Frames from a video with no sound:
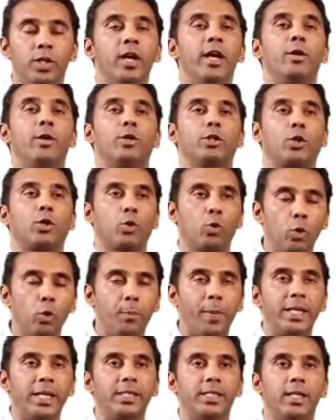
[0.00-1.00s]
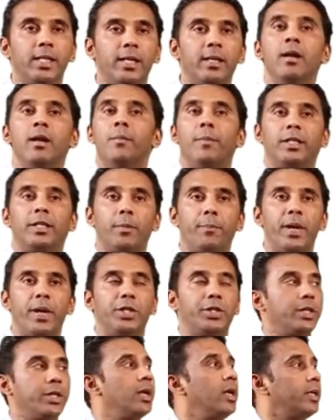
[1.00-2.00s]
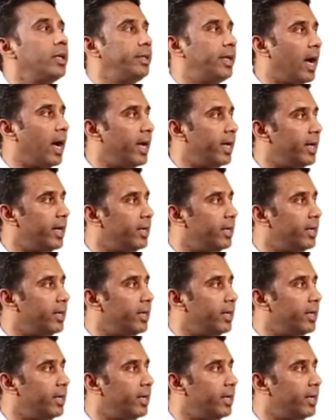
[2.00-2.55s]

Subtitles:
It was crude penicillin, but the patient died.